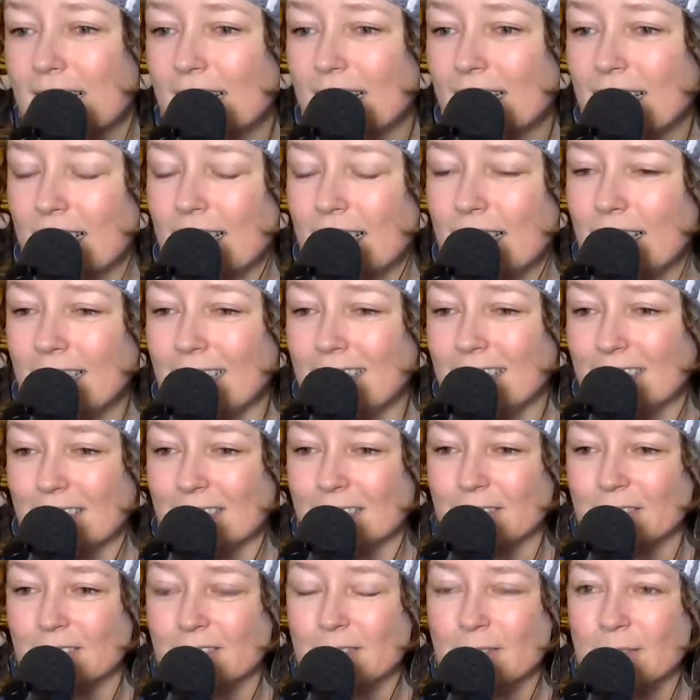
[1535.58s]

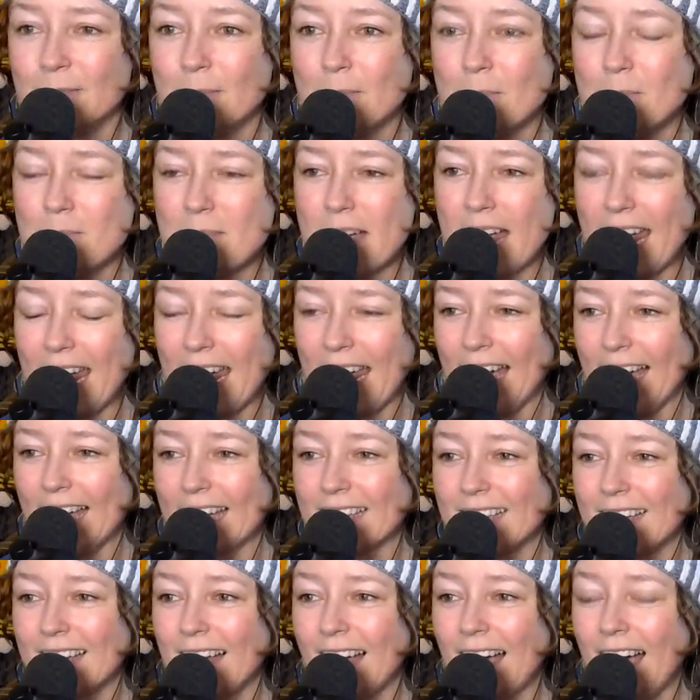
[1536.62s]
Oh,
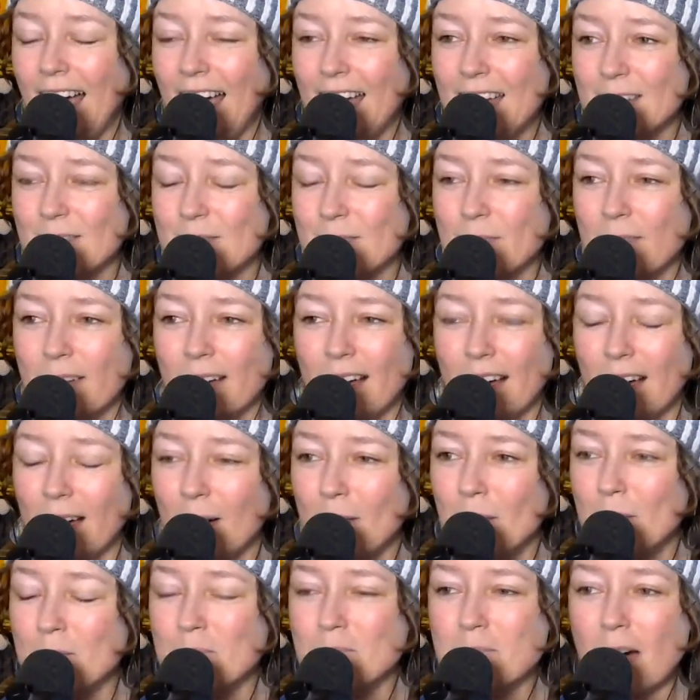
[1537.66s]
man, I'm
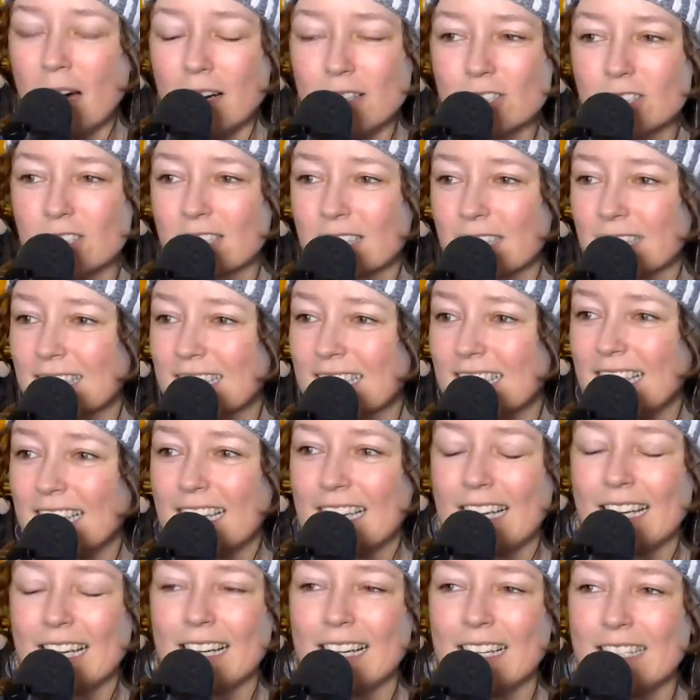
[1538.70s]

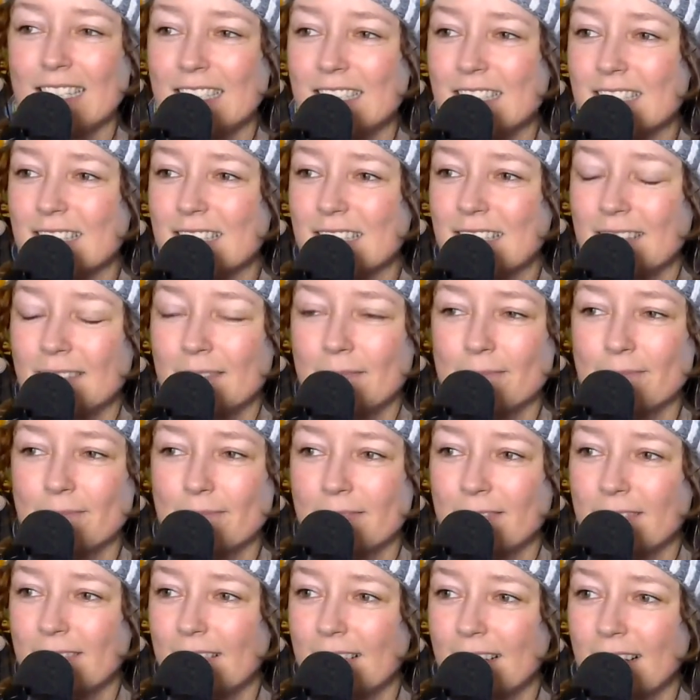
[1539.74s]
emotionally
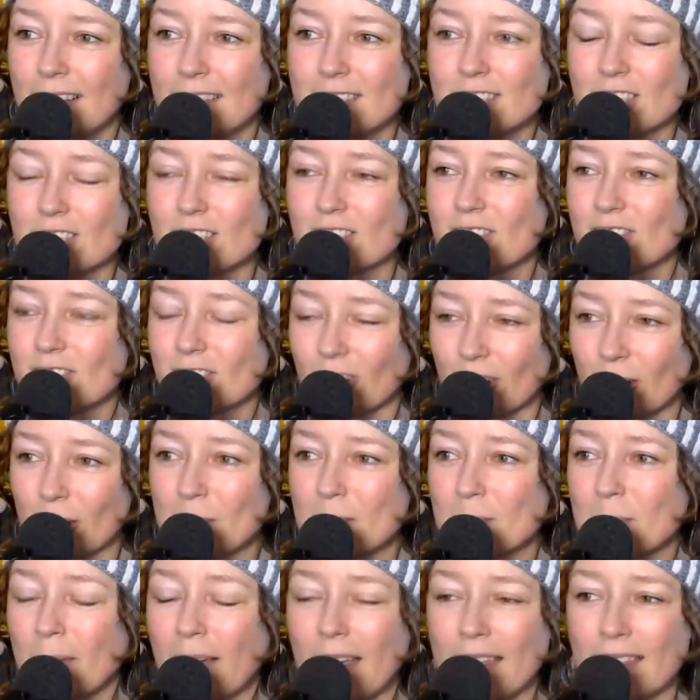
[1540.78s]

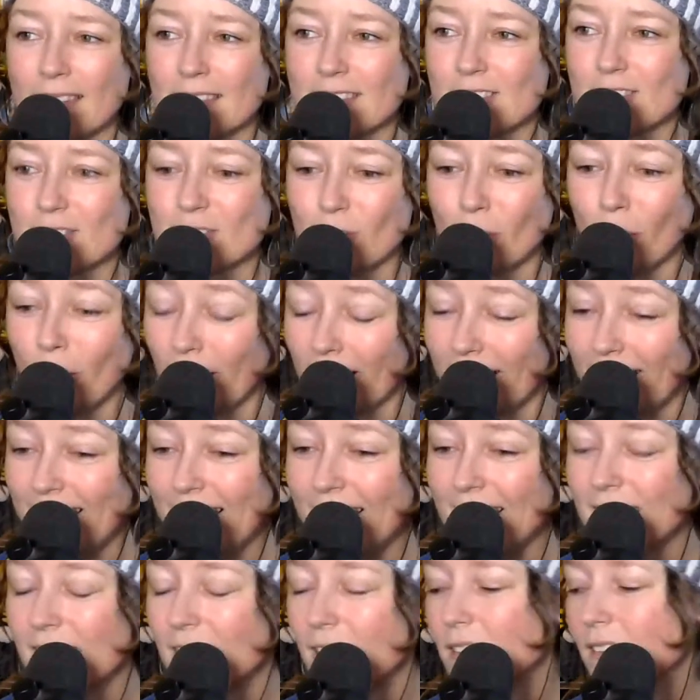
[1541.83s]
disturbed by the
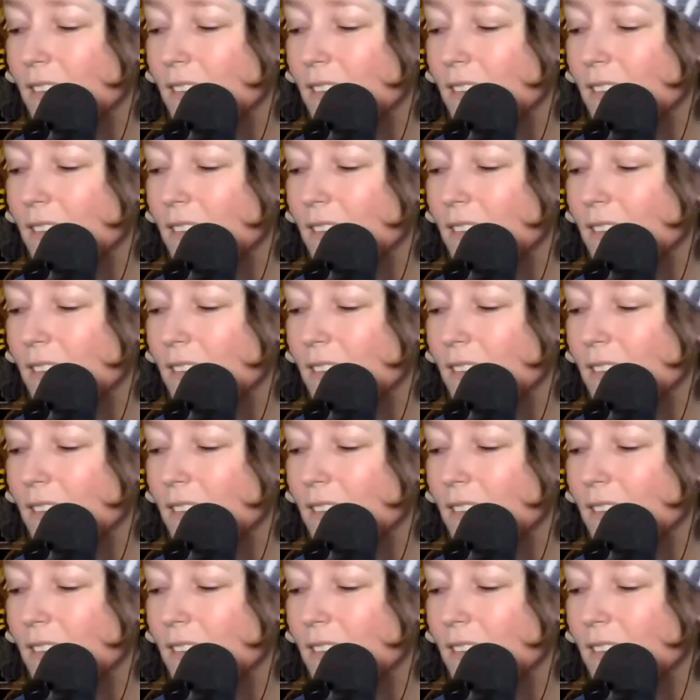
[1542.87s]
story.